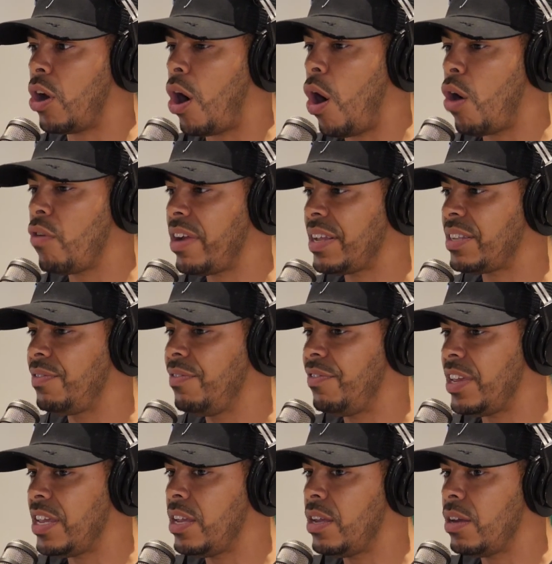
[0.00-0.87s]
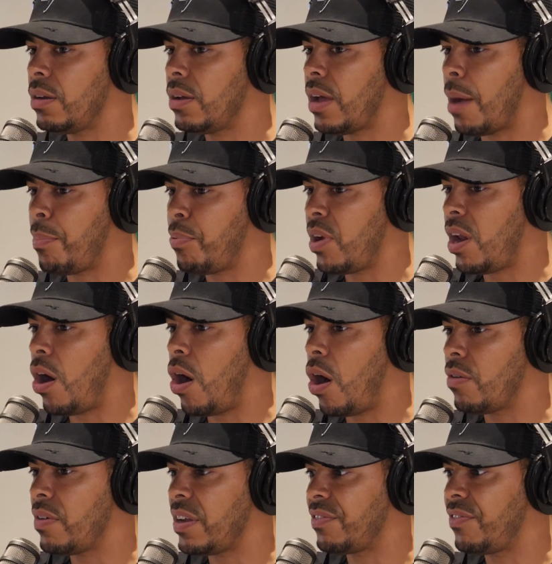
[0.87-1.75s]
an RSV, Aprilia
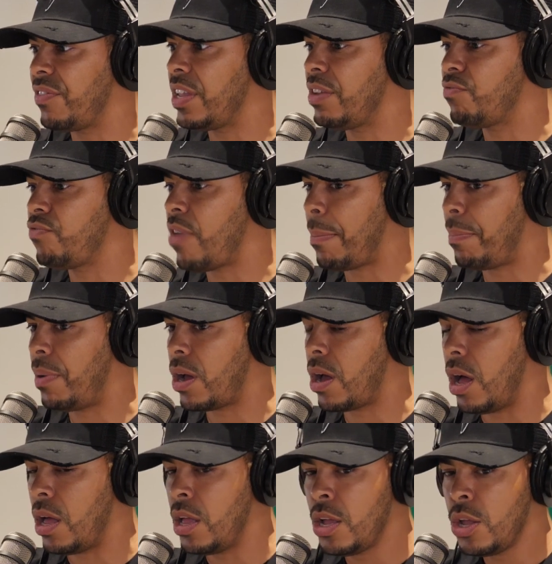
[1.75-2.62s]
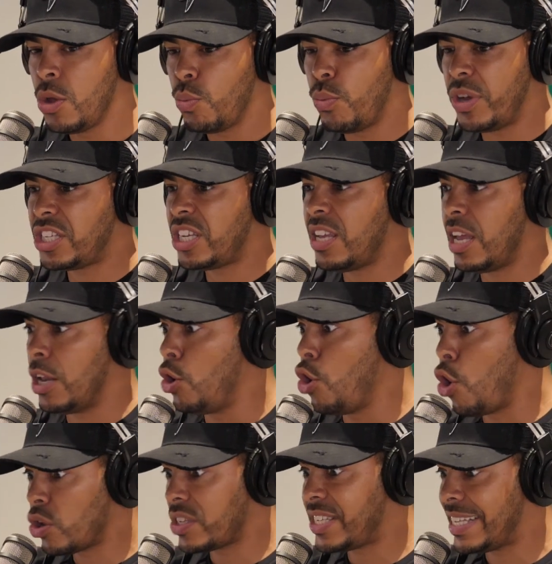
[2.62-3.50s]
RSV replica, which it
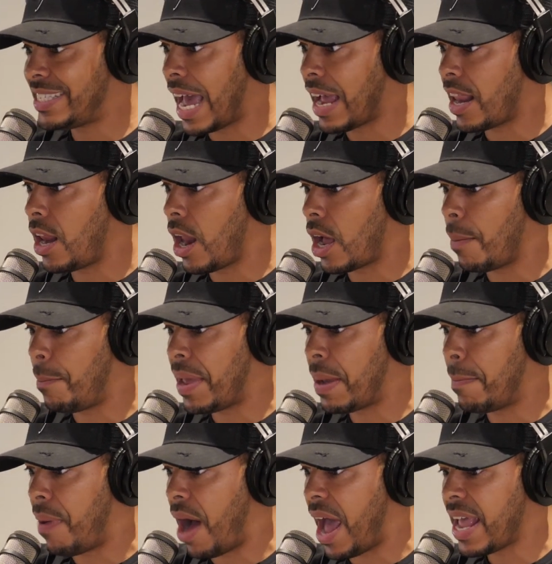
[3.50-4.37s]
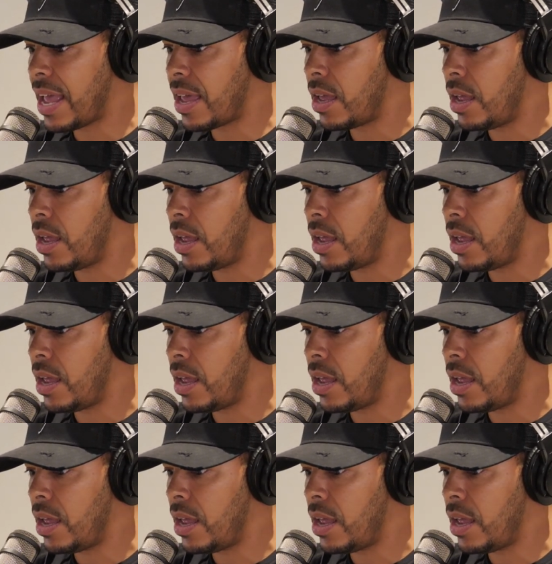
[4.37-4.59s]
looked exactly like a big bike.